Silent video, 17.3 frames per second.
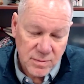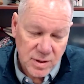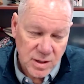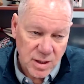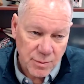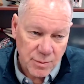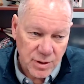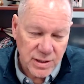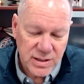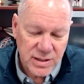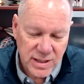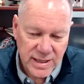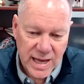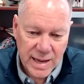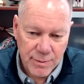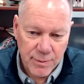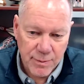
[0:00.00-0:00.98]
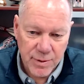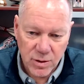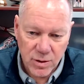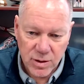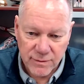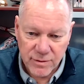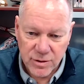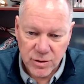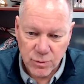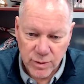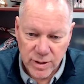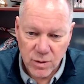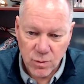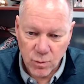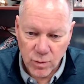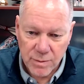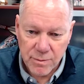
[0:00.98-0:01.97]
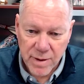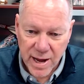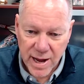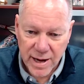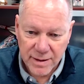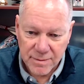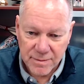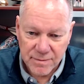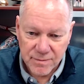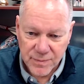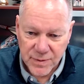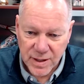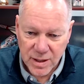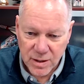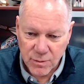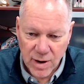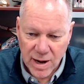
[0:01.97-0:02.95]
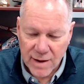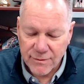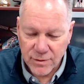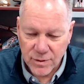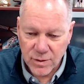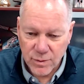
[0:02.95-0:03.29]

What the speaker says: the ballistic capability of a 300 Win Mag in a rifle that